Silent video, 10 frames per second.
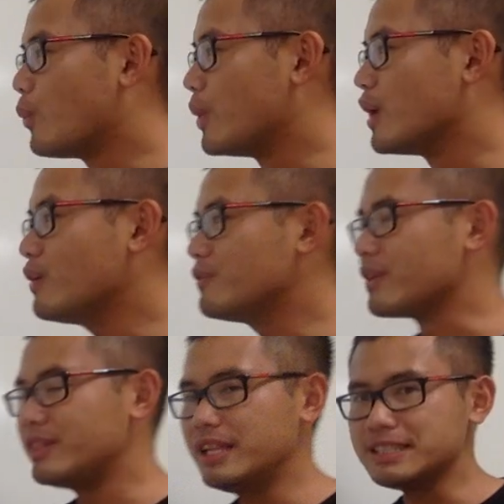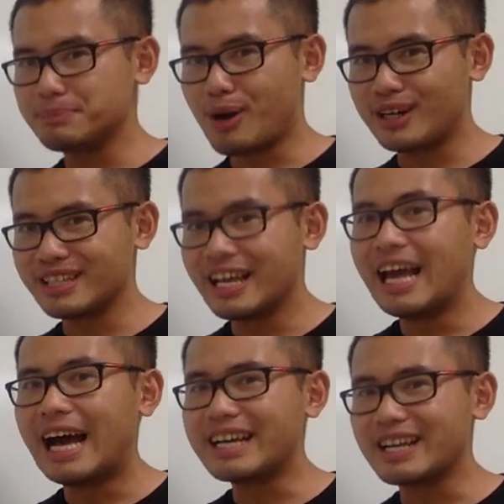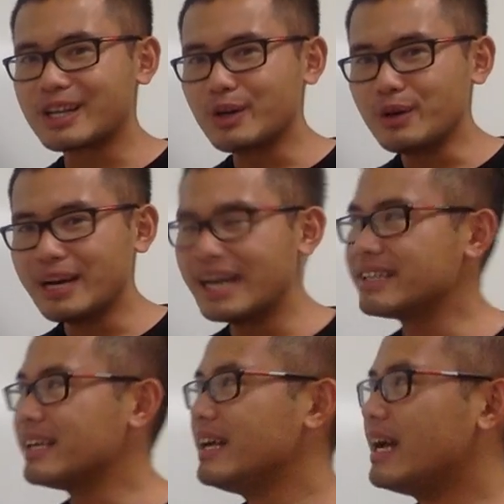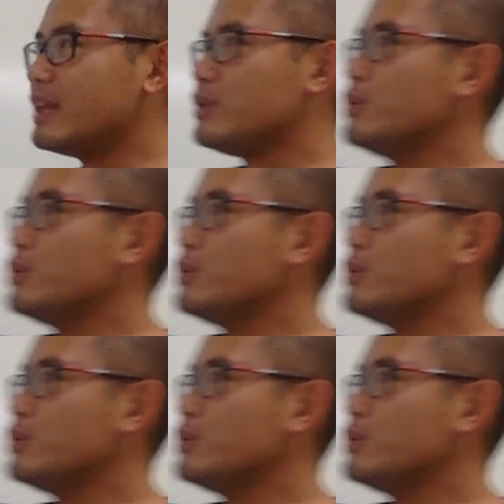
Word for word: Well, for this part, I can go ahead and